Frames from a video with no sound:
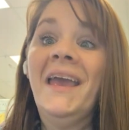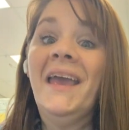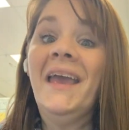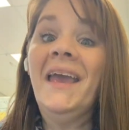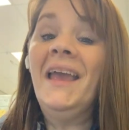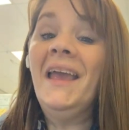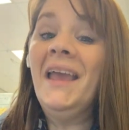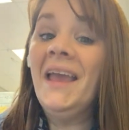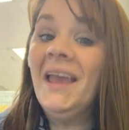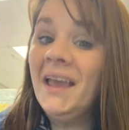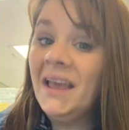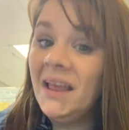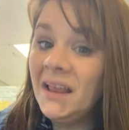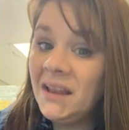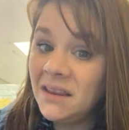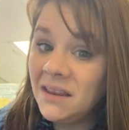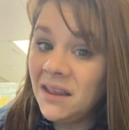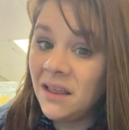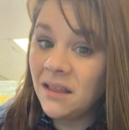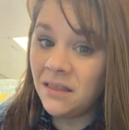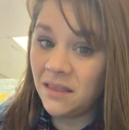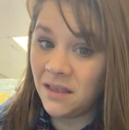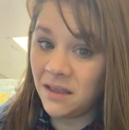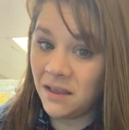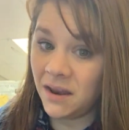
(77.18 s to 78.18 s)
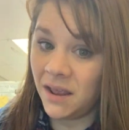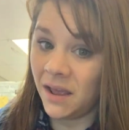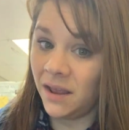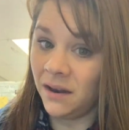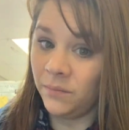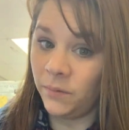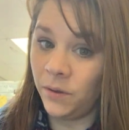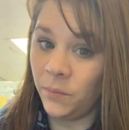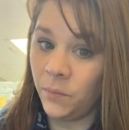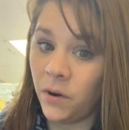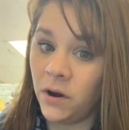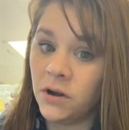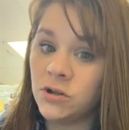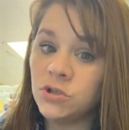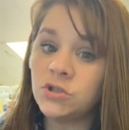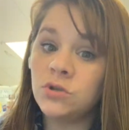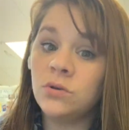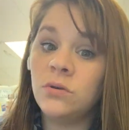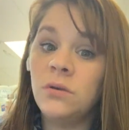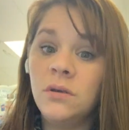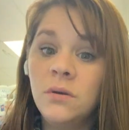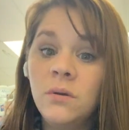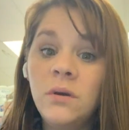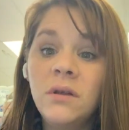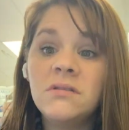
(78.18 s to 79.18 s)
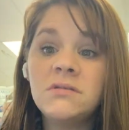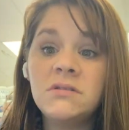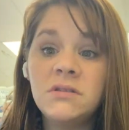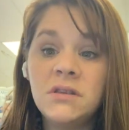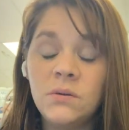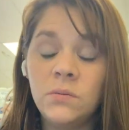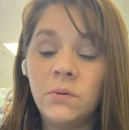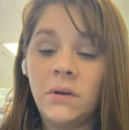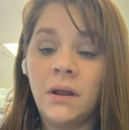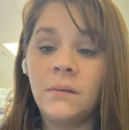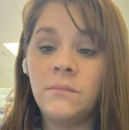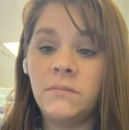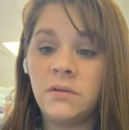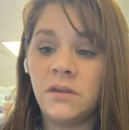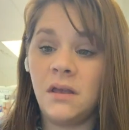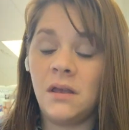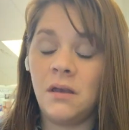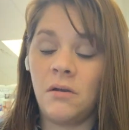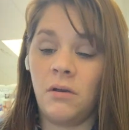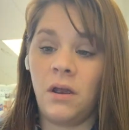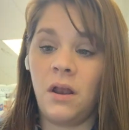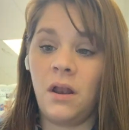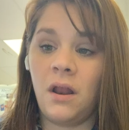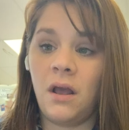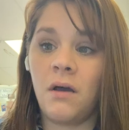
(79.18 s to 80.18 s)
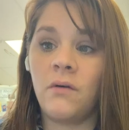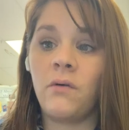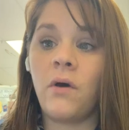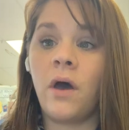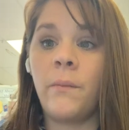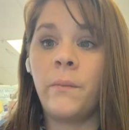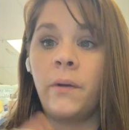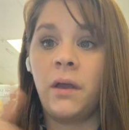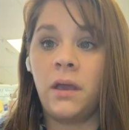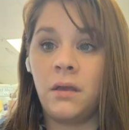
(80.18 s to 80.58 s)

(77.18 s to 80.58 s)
and the anatomy part so you can see what I'm seeing right now on my